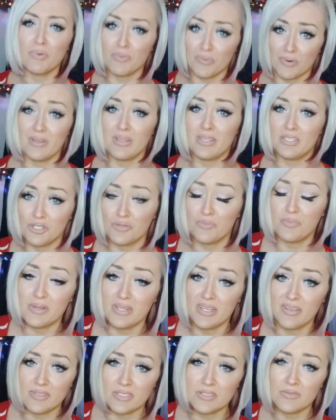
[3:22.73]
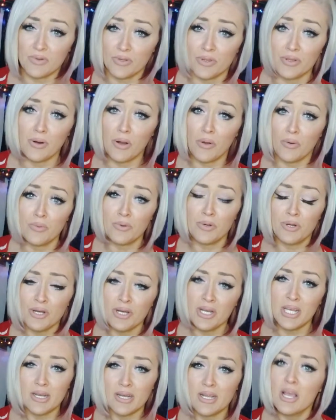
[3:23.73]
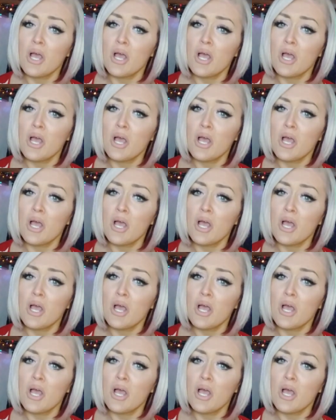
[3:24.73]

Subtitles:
really do believe it's for their own good.